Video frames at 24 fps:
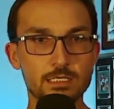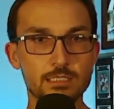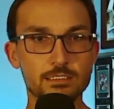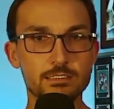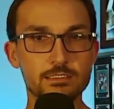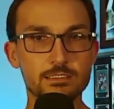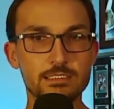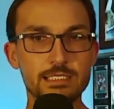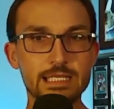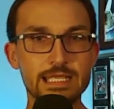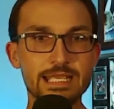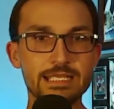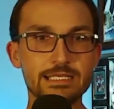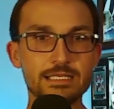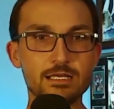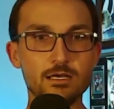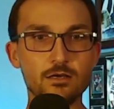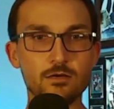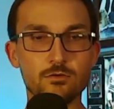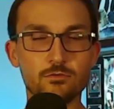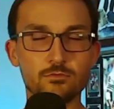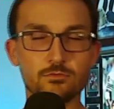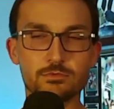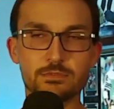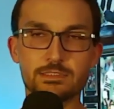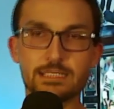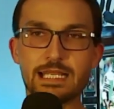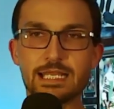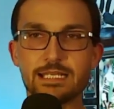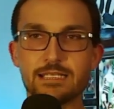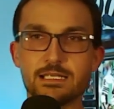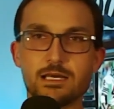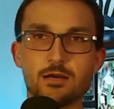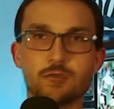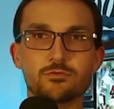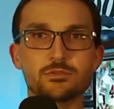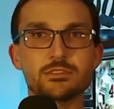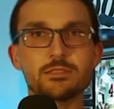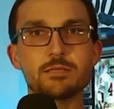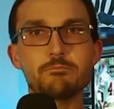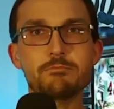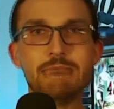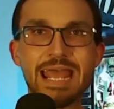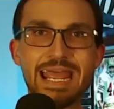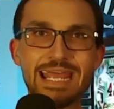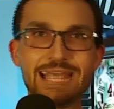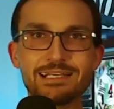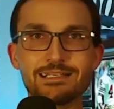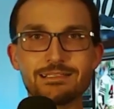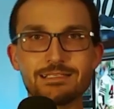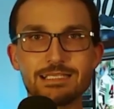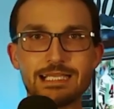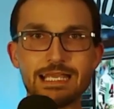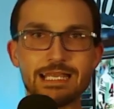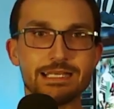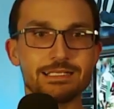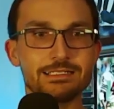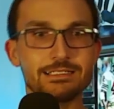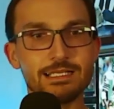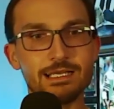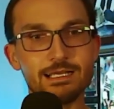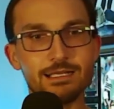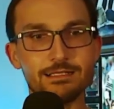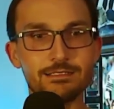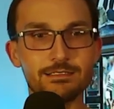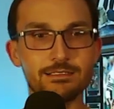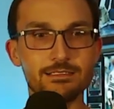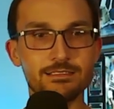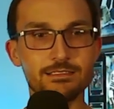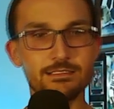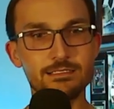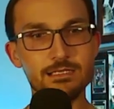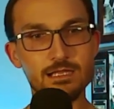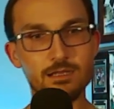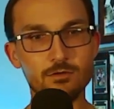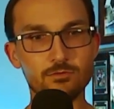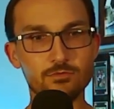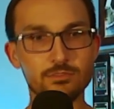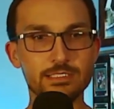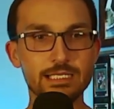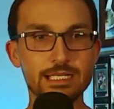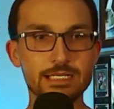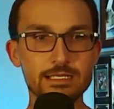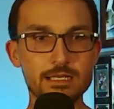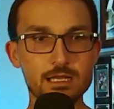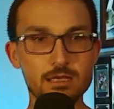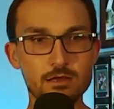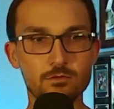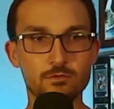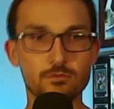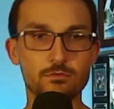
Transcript: They don't. The MAGAs and the others don't. They don't.